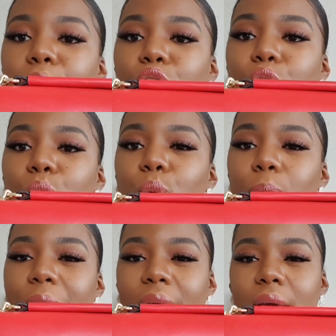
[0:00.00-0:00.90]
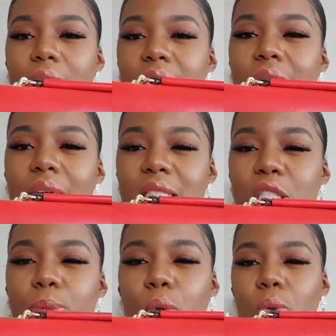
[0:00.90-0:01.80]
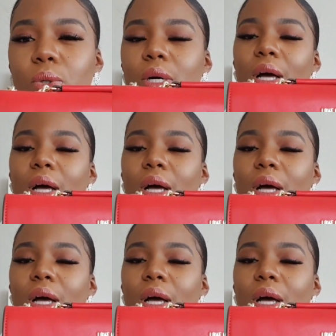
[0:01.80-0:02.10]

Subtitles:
too big. It's small.